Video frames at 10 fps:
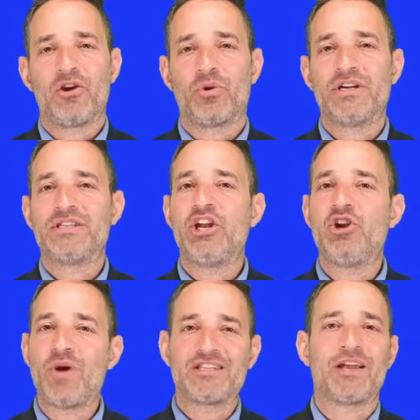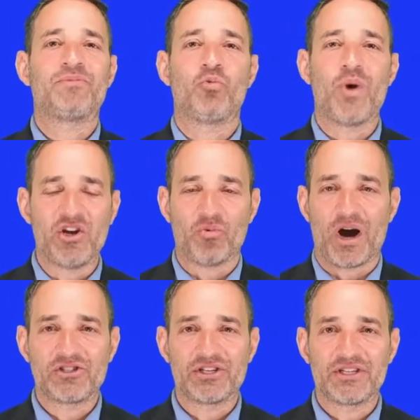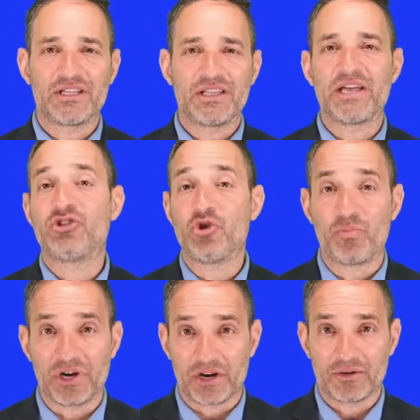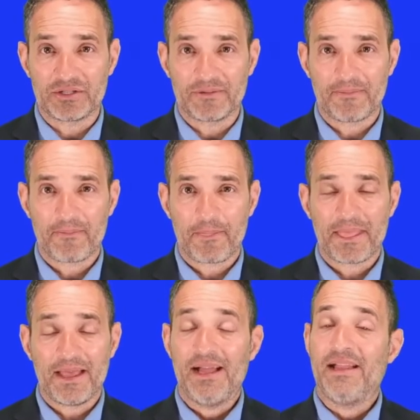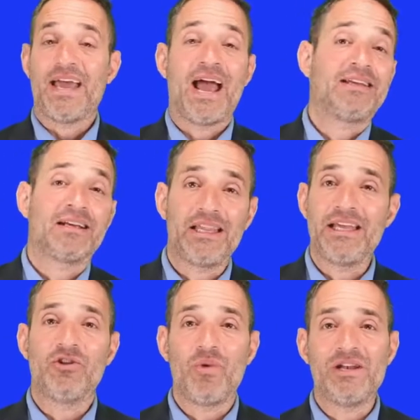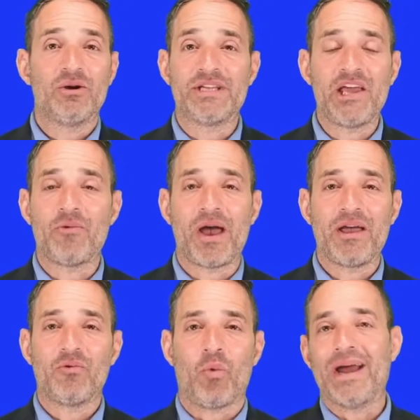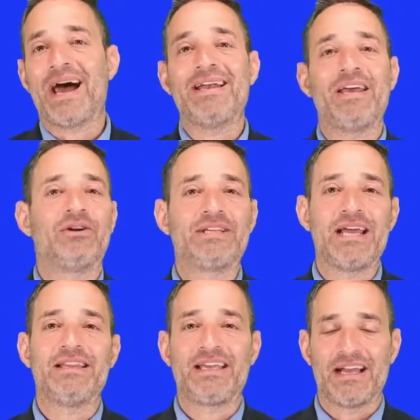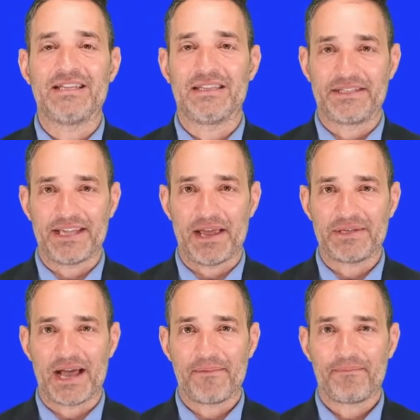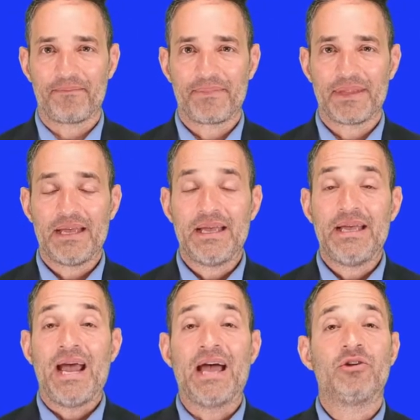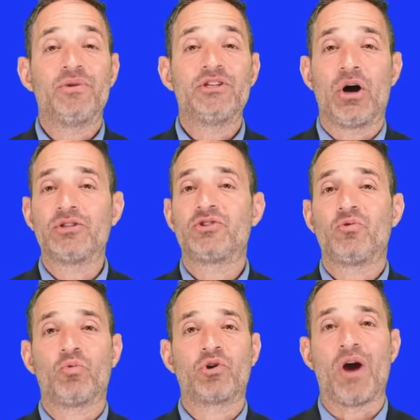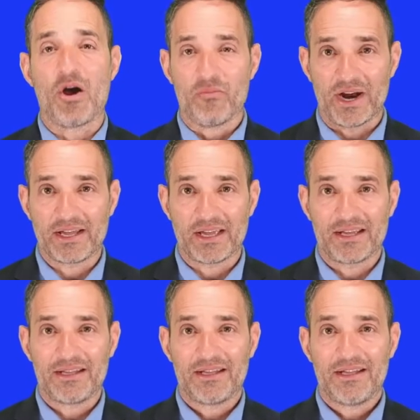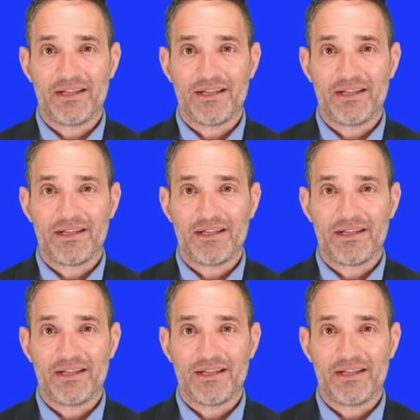In other words, they dress up the window washers like superheroes. They had to clean the windows anyway. Why not entertain the kids at the same time? And the results were groundbreaking.